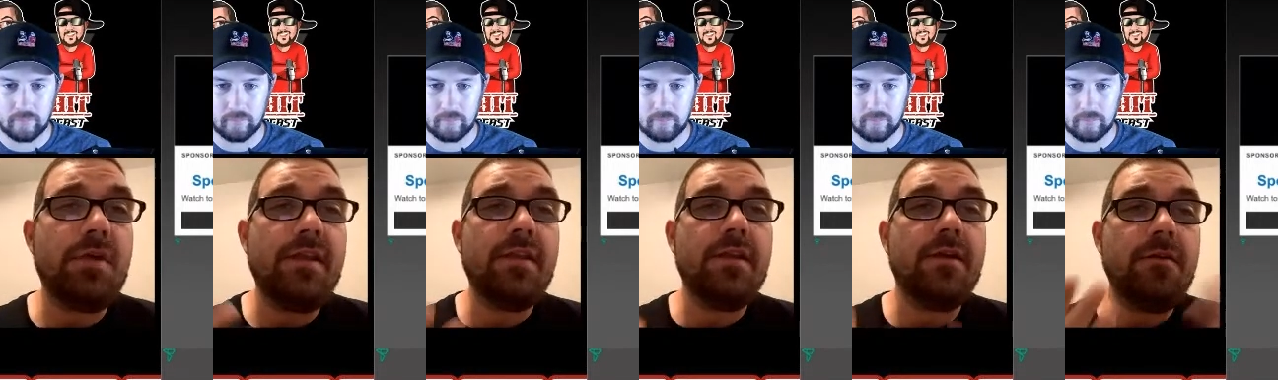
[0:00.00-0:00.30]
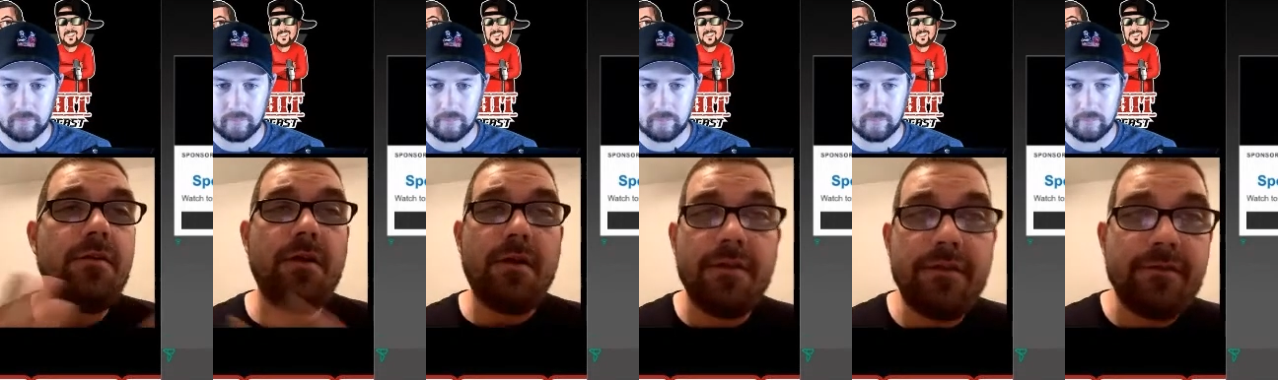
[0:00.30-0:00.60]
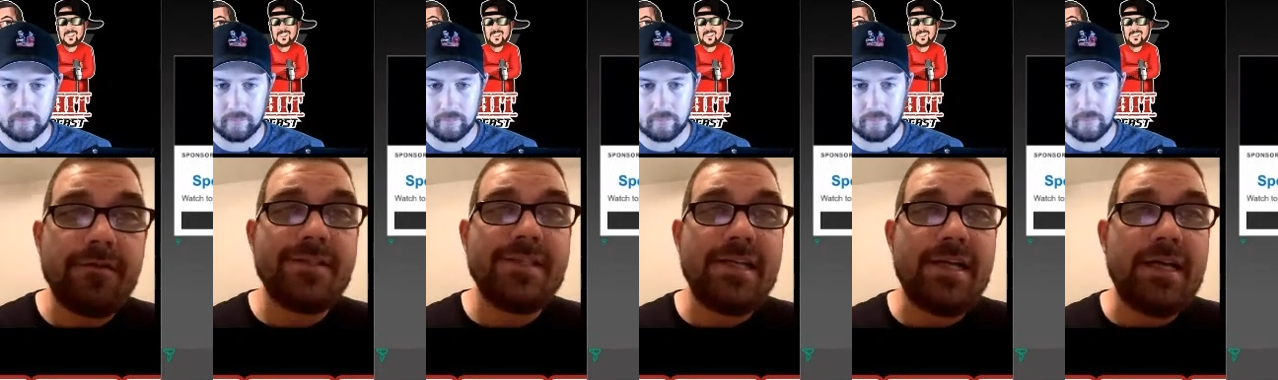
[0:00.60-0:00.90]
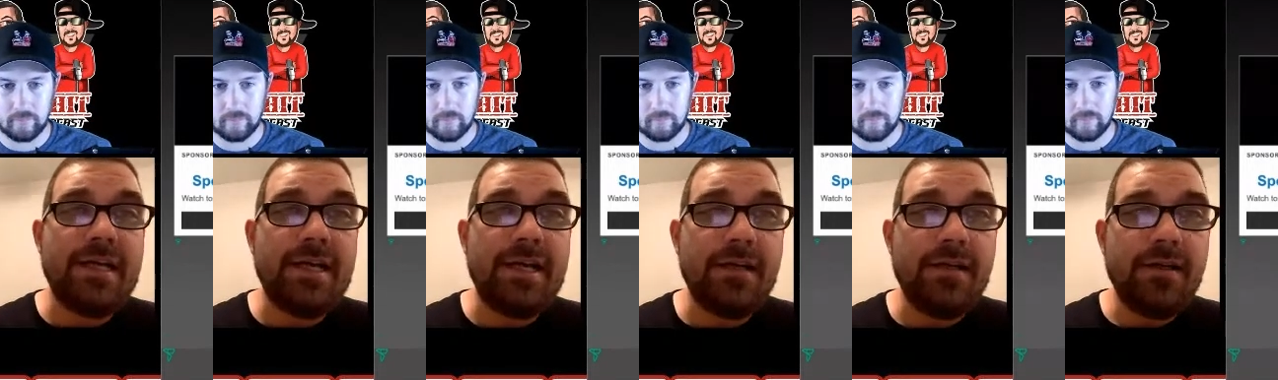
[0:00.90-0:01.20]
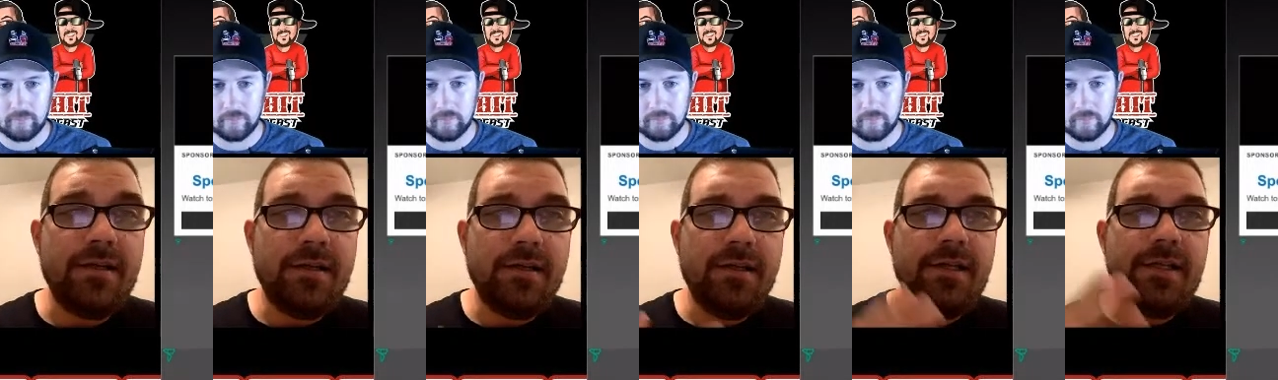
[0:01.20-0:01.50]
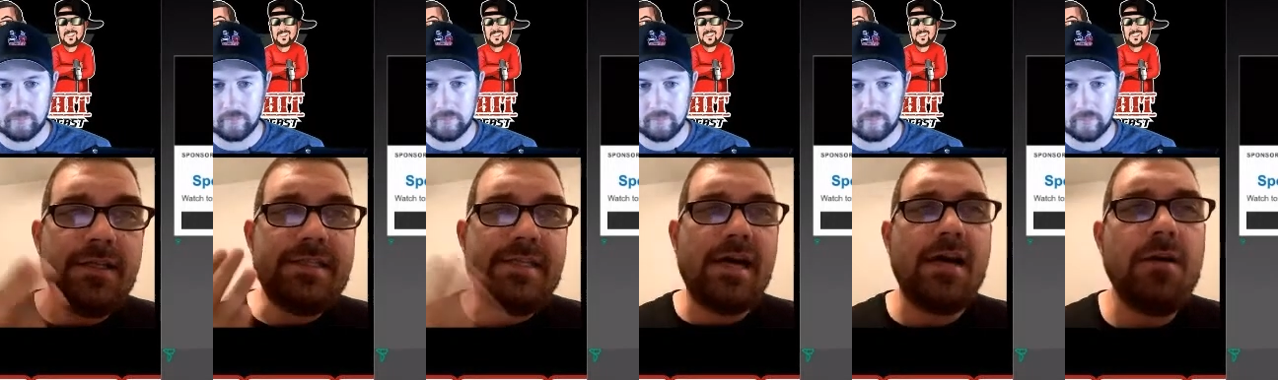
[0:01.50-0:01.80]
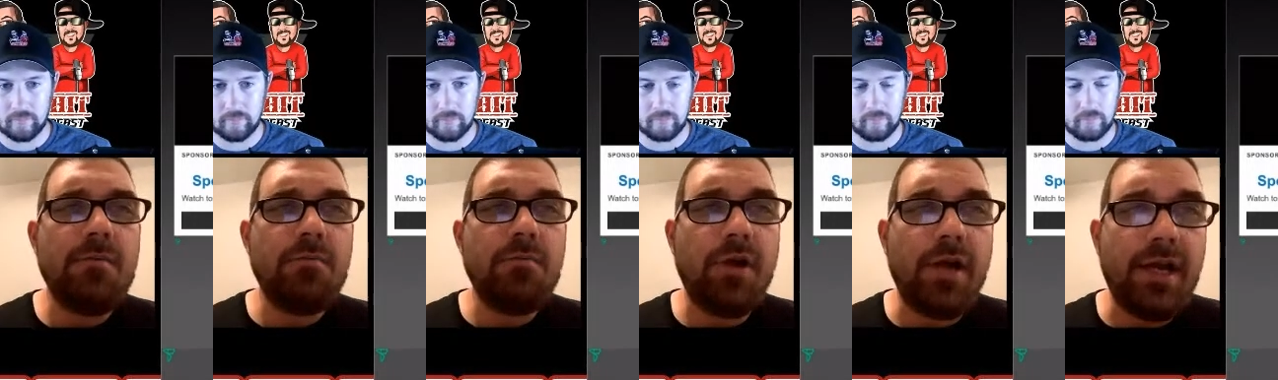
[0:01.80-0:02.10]
and then on the other side,
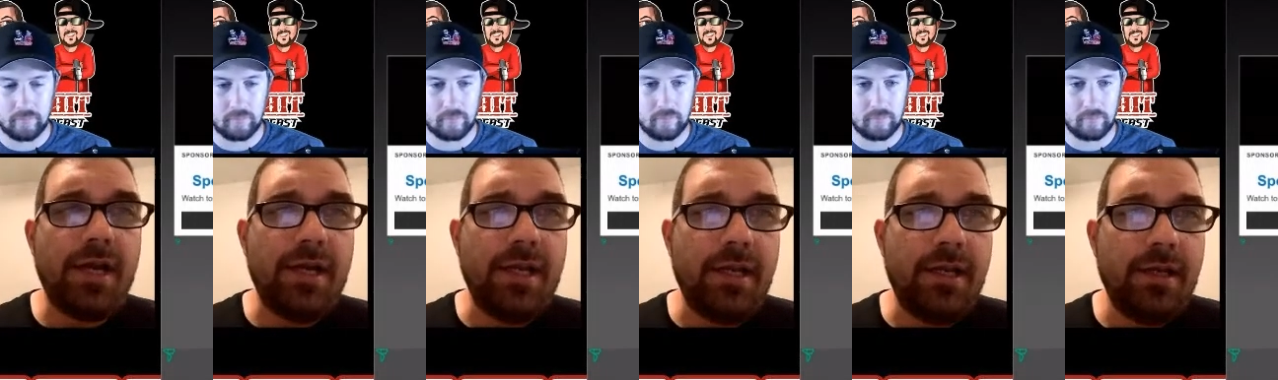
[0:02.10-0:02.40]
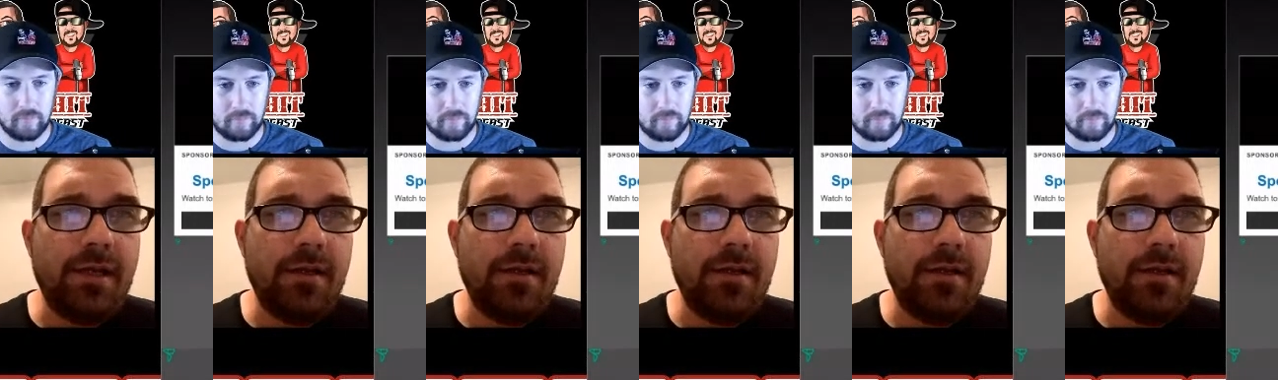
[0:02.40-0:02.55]
Tom Brady,